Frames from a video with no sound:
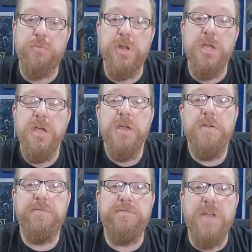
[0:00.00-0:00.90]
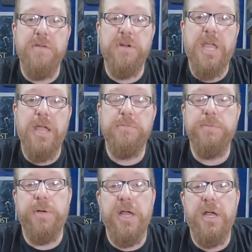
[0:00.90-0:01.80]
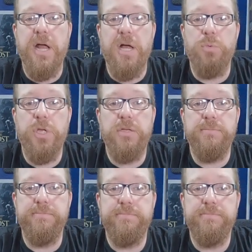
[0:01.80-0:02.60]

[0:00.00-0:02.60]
three favorite game to play on Halloween.